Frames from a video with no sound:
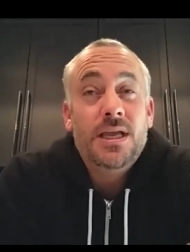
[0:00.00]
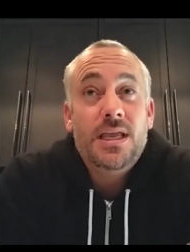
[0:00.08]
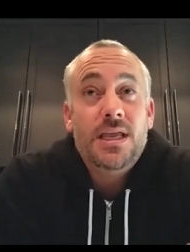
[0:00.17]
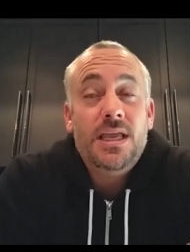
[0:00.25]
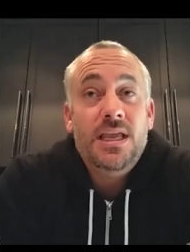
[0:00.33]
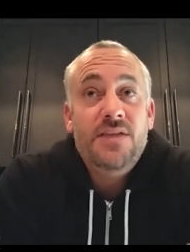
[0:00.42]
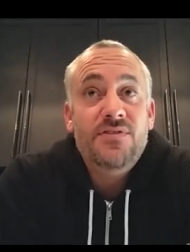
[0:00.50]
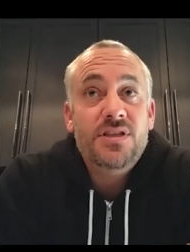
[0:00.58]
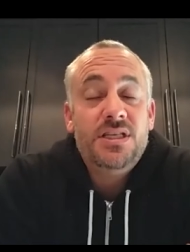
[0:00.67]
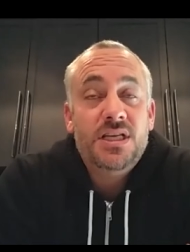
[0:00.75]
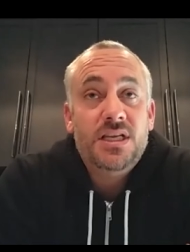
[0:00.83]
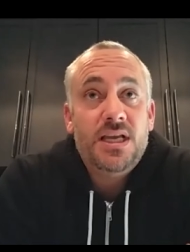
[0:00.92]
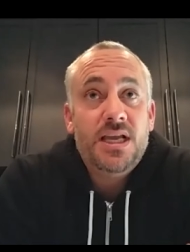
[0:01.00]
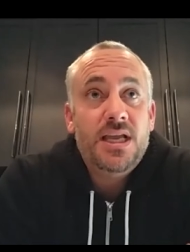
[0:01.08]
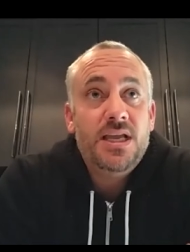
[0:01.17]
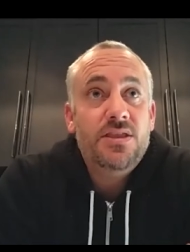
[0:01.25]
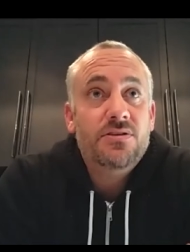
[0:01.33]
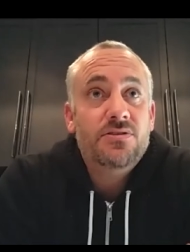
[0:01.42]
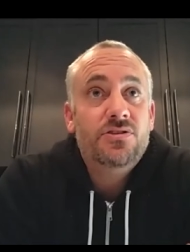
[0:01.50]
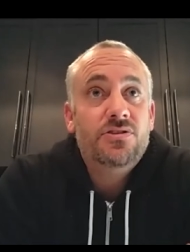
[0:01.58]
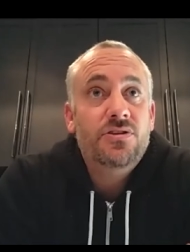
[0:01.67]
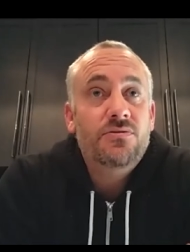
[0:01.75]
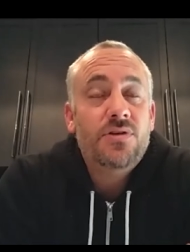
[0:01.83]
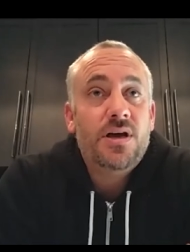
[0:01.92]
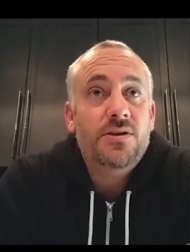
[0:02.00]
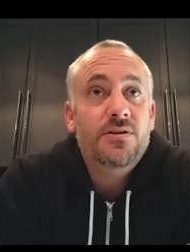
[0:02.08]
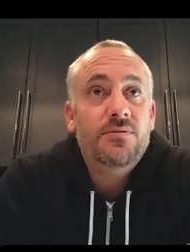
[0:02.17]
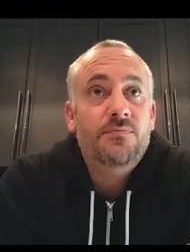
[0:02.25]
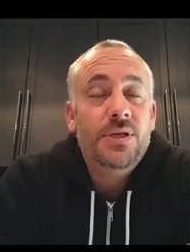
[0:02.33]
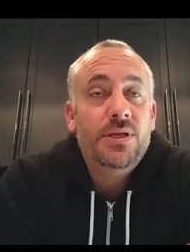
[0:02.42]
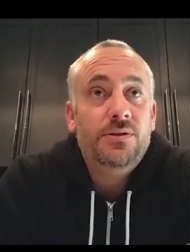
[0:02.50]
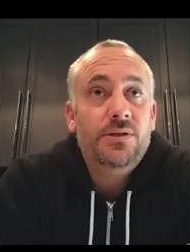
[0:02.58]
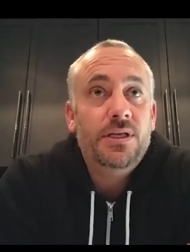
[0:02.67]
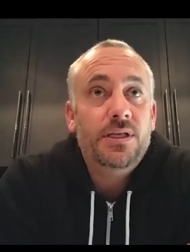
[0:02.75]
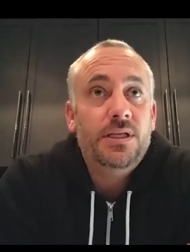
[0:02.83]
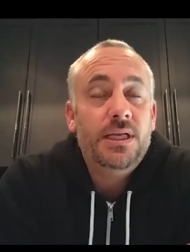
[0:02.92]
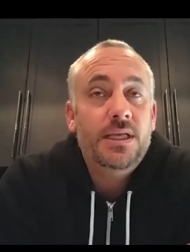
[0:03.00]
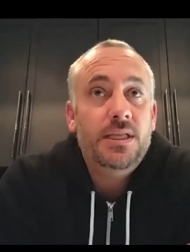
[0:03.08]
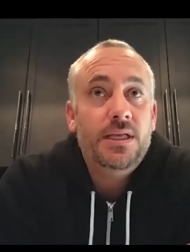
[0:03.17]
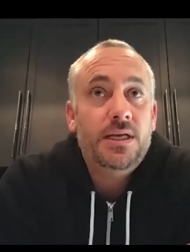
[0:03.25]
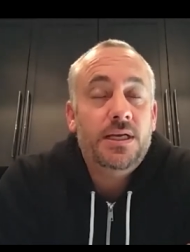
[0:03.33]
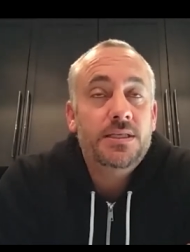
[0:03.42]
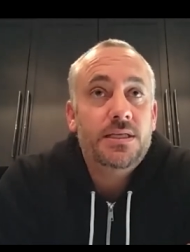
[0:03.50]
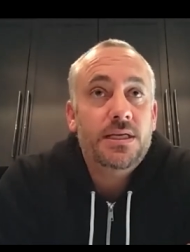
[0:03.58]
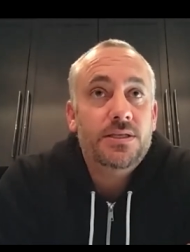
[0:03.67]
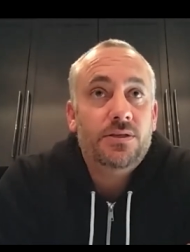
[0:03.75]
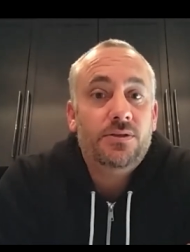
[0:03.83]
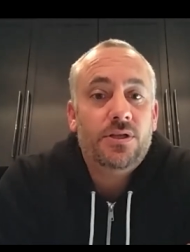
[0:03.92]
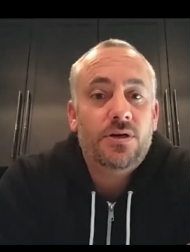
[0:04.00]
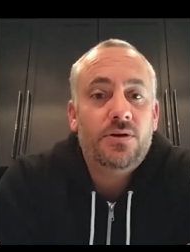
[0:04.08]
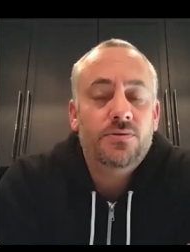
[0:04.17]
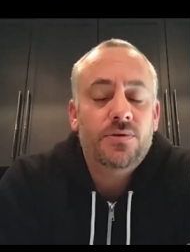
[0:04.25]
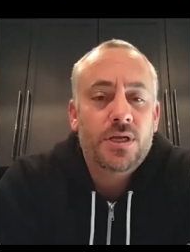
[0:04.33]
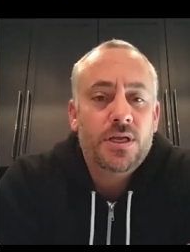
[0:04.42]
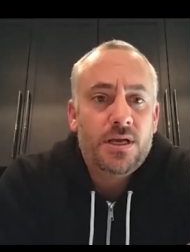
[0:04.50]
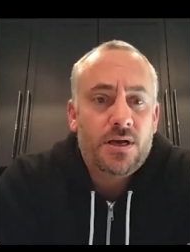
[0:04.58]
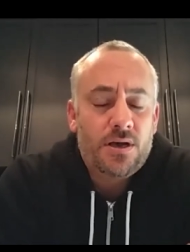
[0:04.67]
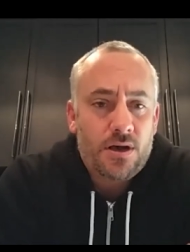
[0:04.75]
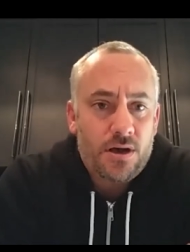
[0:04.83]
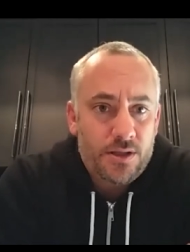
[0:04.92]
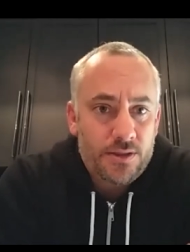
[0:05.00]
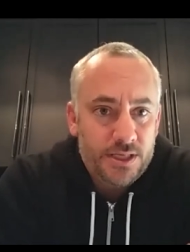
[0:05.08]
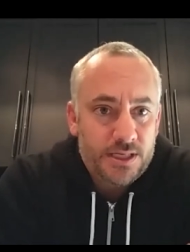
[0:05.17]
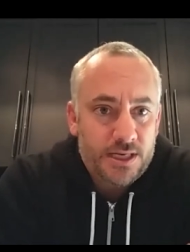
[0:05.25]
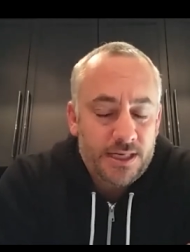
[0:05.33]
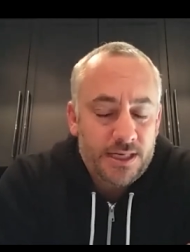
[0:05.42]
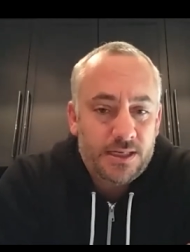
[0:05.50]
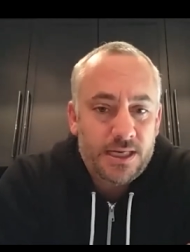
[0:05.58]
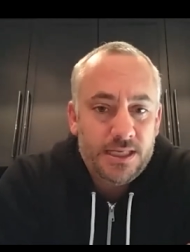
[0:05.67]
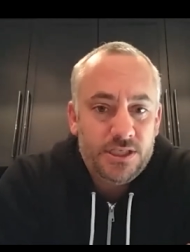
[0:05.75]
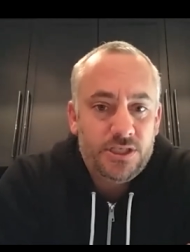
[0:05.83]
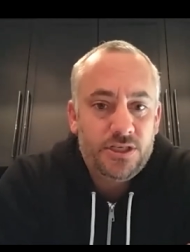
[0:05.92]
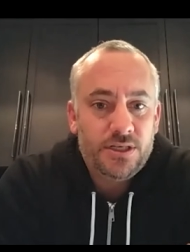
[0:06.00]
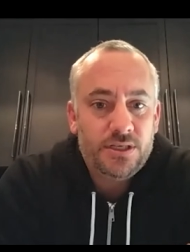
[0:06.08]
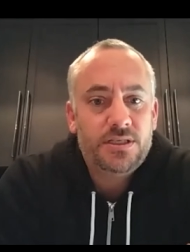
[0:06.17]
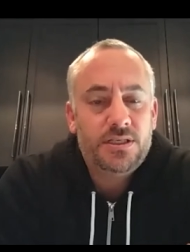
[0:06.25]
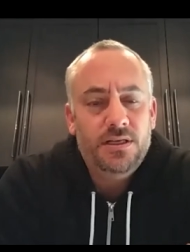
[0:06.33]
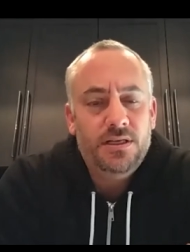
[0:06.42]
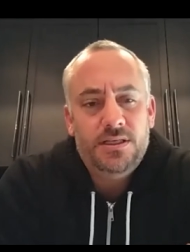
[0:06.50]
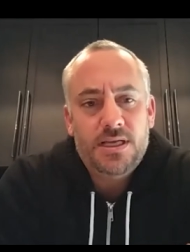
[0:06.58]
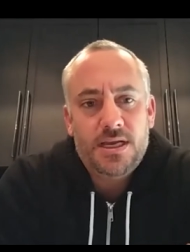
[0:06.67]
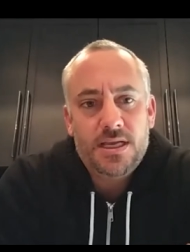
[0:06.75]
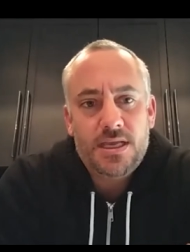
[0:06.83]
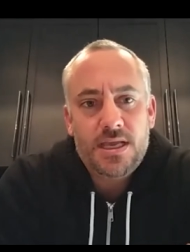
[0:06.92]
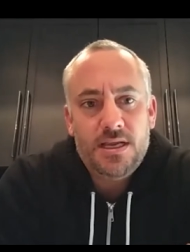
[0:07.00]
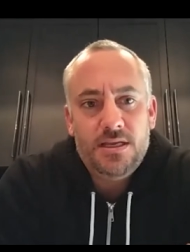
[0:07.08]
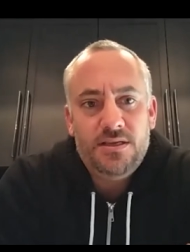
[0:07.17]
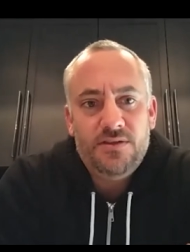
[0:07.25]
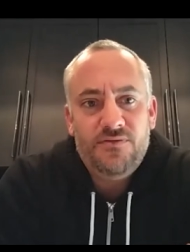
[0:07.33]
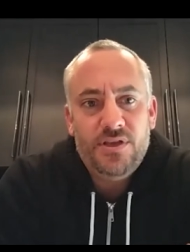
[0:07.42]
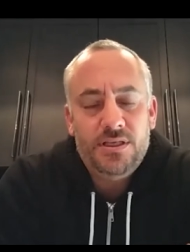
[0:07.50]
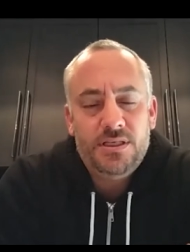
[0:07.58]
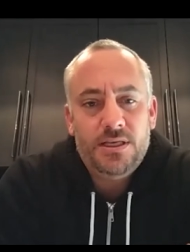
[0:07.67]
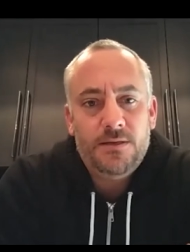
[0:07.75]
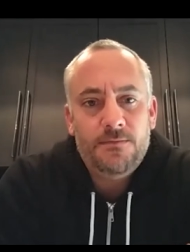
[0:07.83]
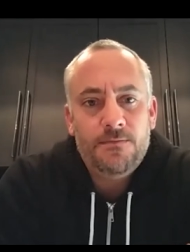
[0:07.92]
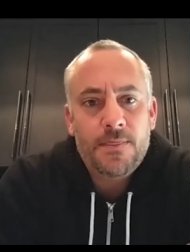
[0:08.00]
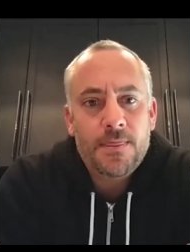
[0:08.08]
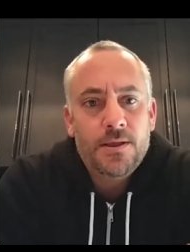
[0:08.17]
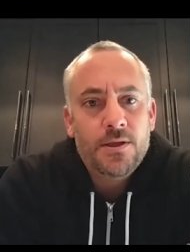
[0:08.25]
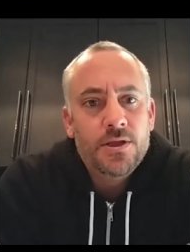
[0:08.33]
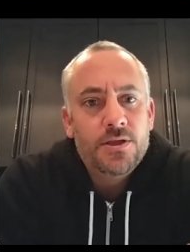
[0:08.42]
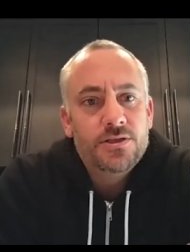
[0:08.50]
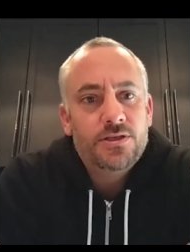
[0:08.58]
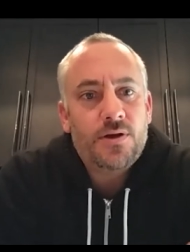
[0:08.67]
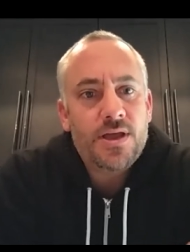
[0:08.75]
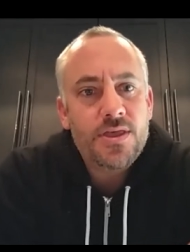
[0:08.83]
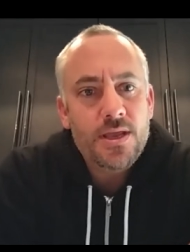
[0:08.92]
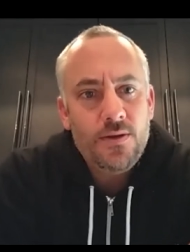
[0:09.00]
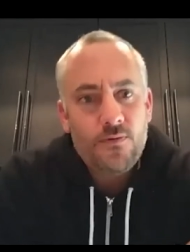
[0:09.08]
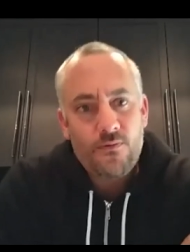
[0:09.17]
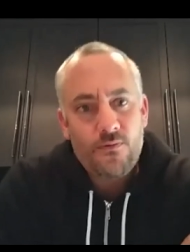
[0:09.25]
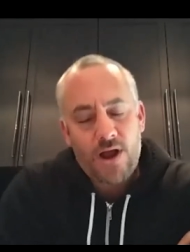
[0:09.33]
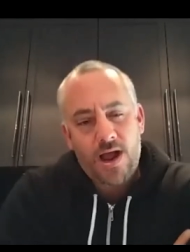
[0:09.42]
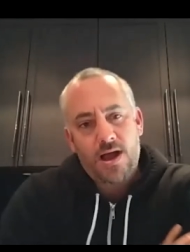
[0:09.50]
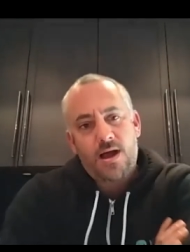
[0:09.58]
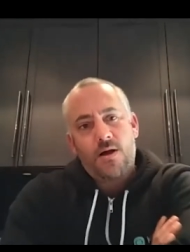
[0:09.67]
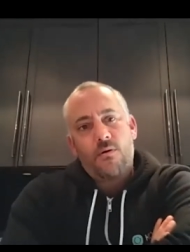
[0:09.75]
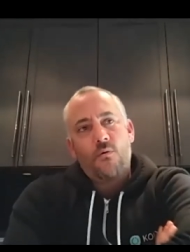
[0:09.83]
even today, there's 200 billion in the United States alone on the sidelines just dedicated to VC. So I think uh,